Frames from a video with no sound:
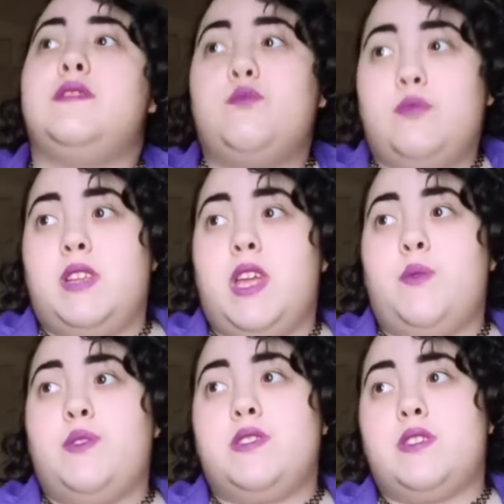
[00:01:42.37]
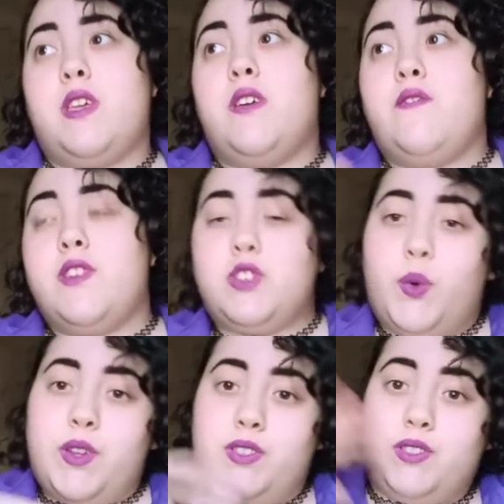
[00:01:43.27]
When I was first
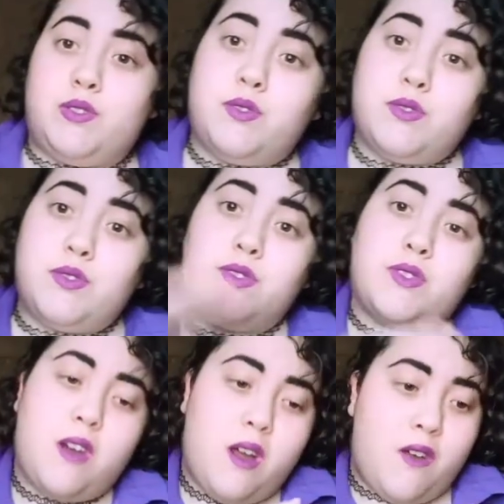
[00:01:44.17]
going to school,